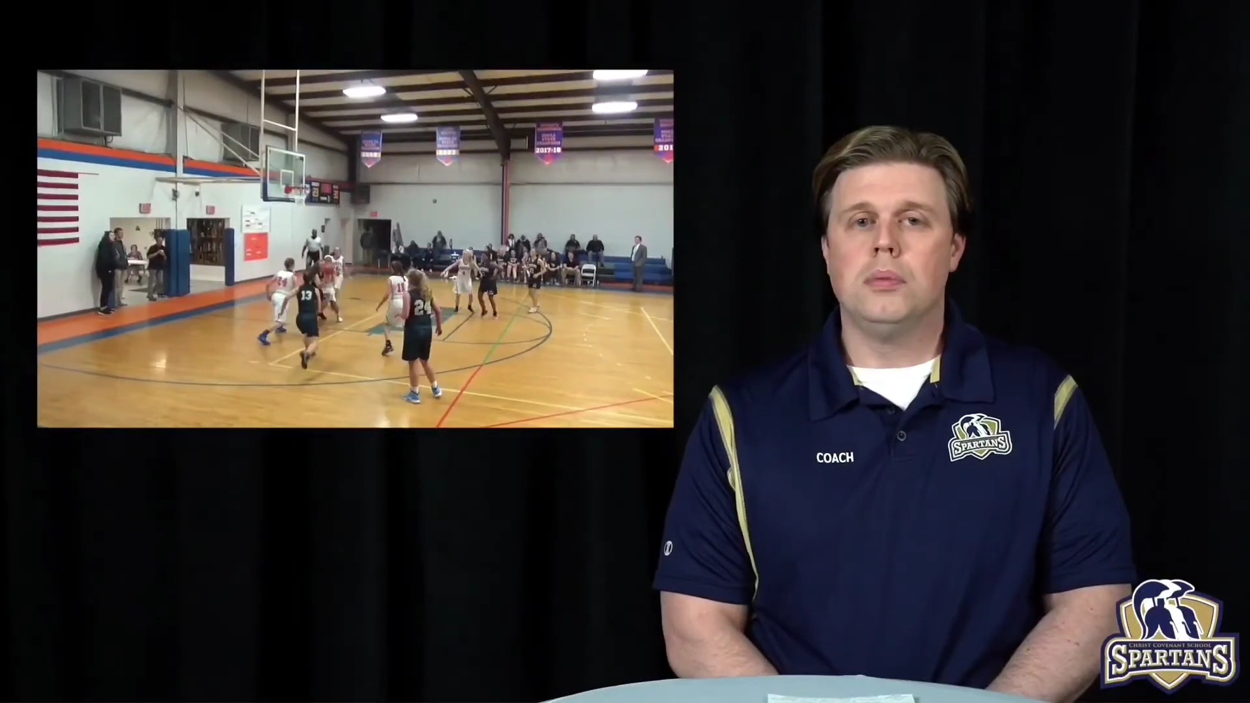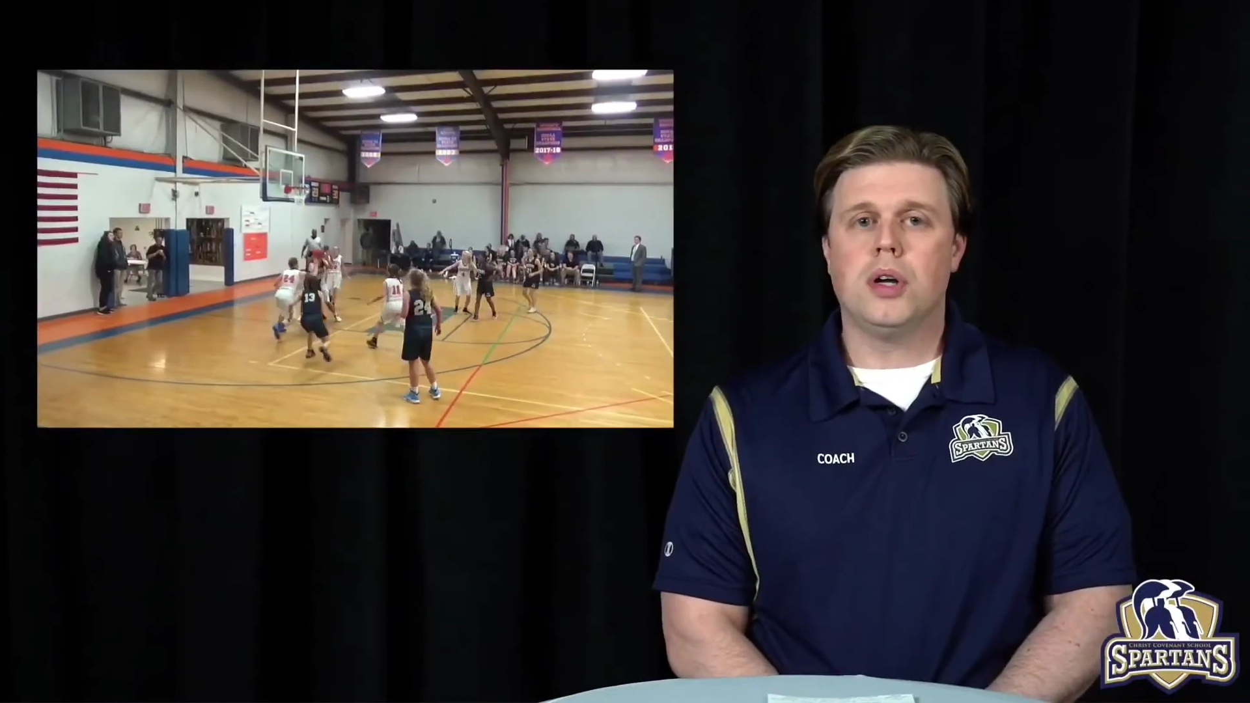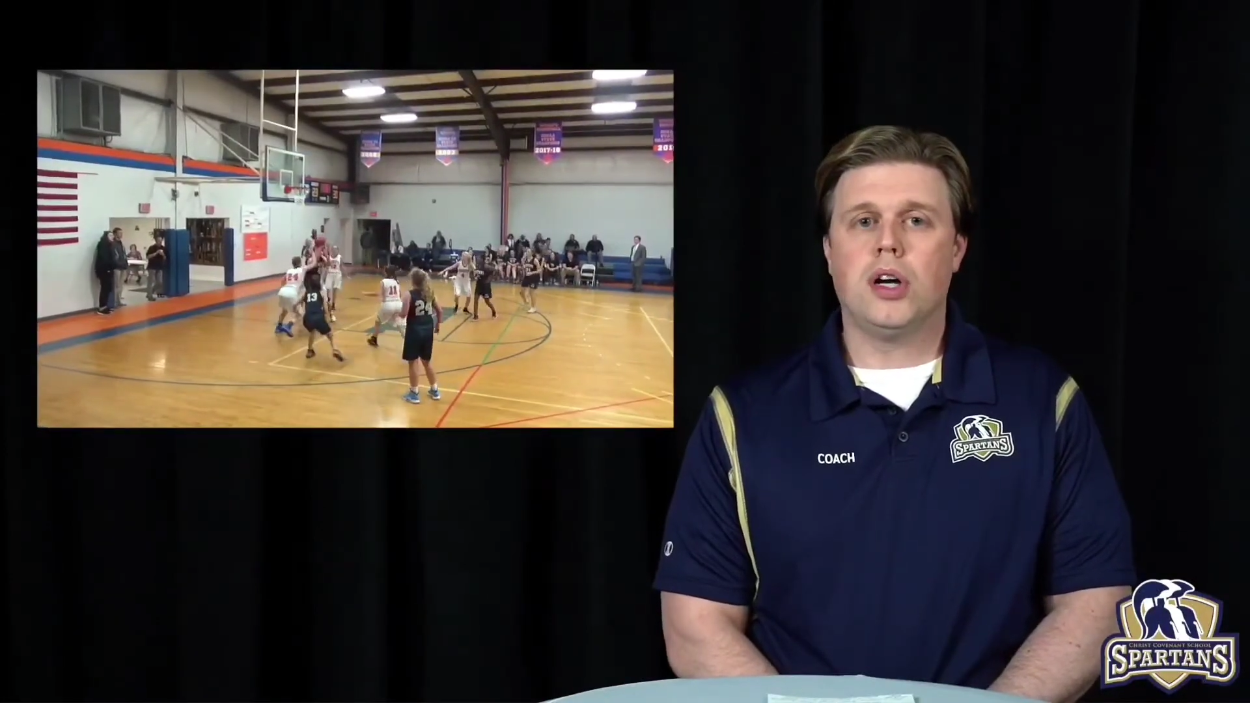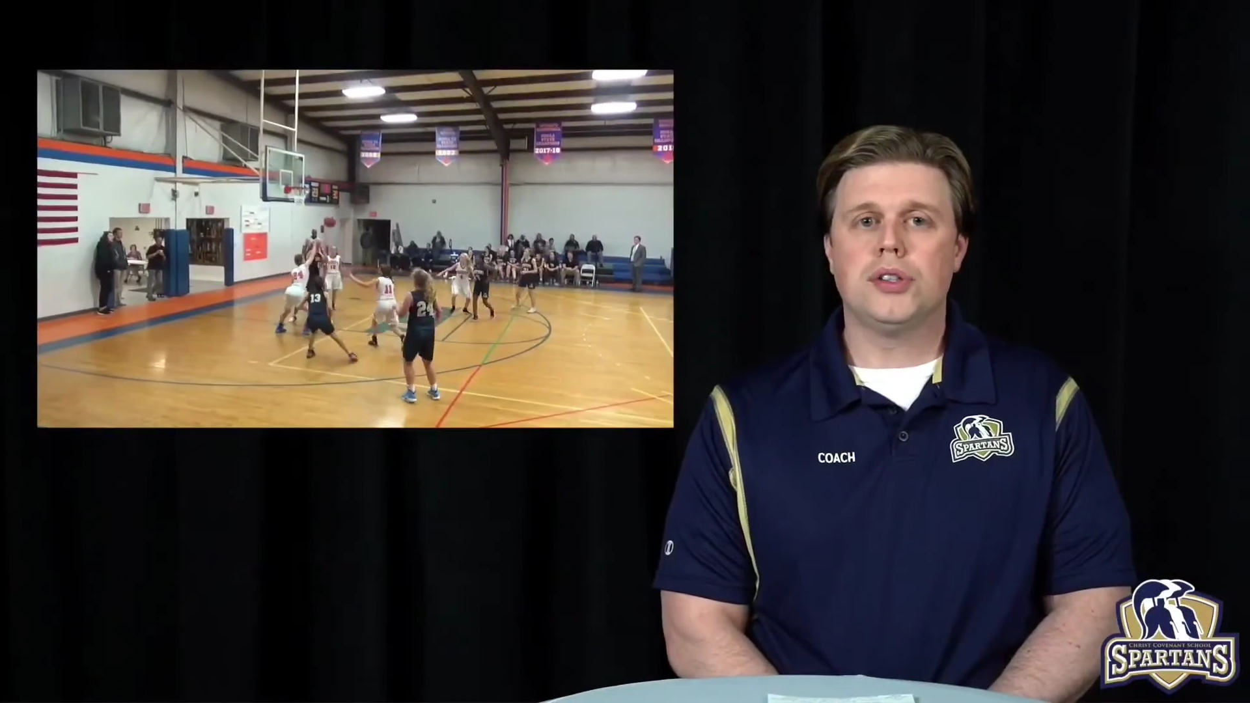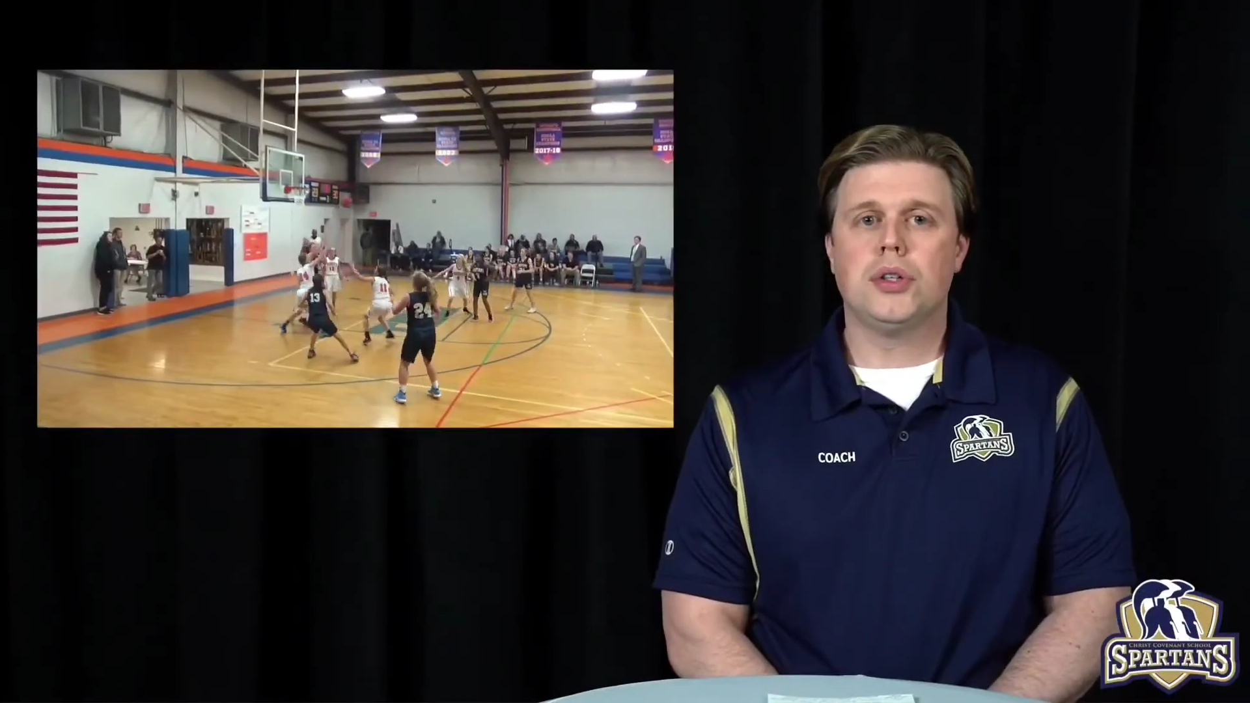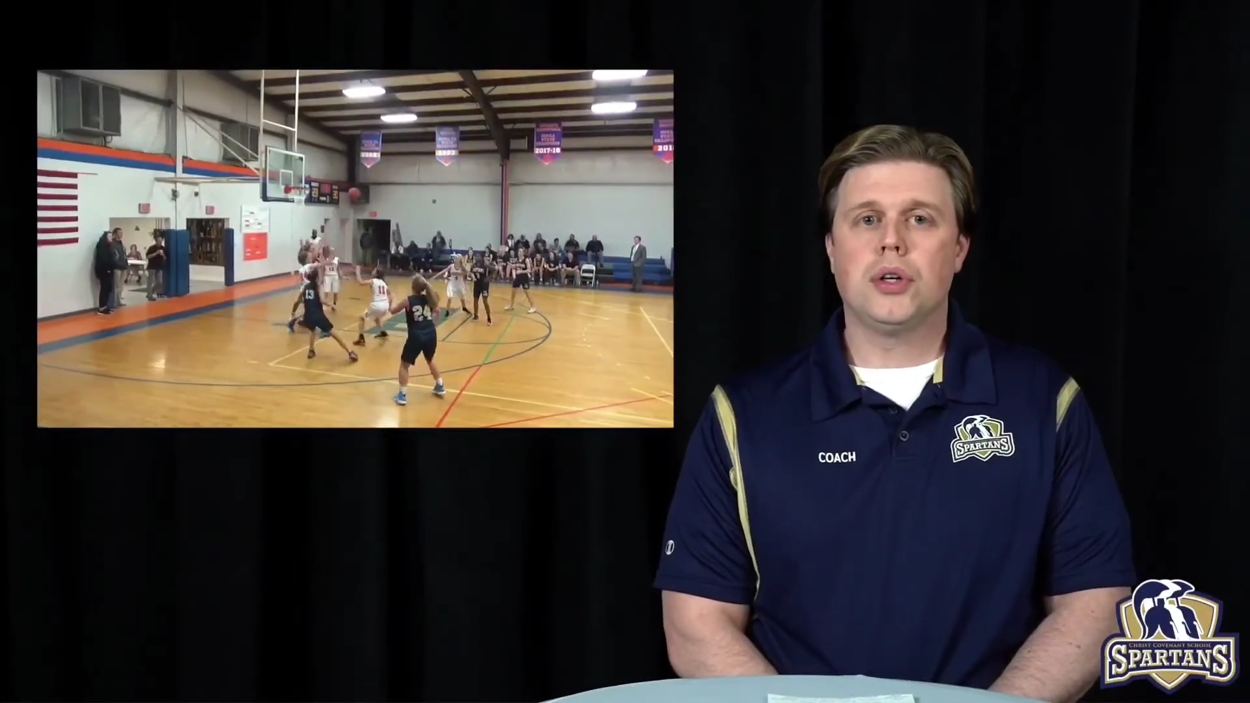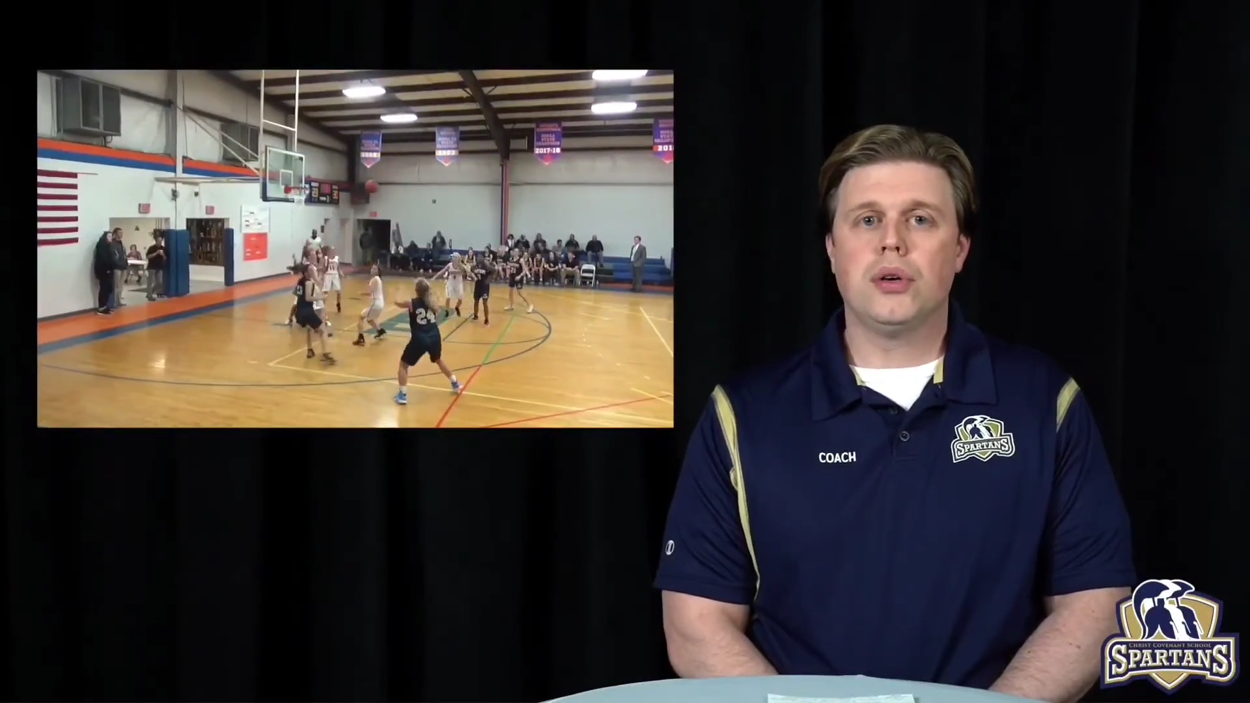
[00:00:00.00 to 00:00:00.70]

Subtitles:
but also to